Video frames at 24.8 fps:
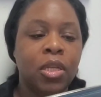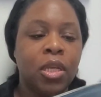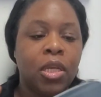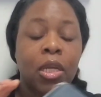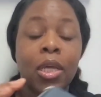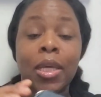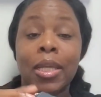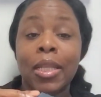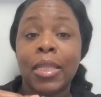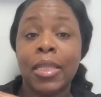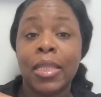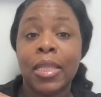
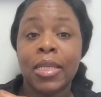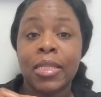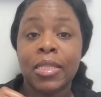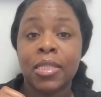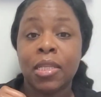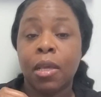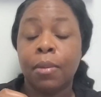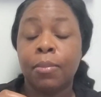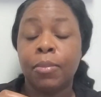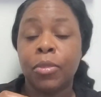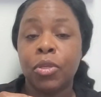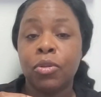it, unless
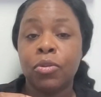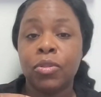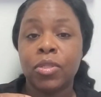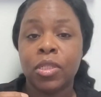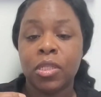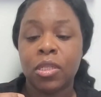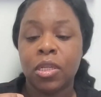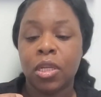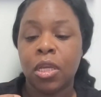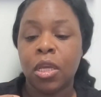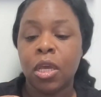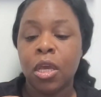I'm
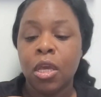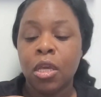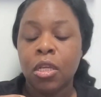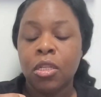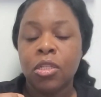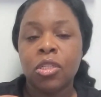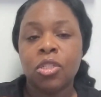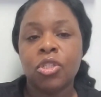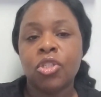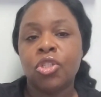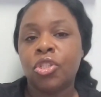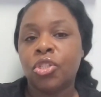using it
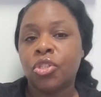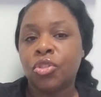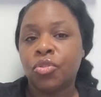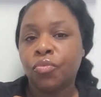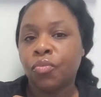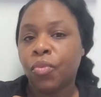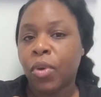to just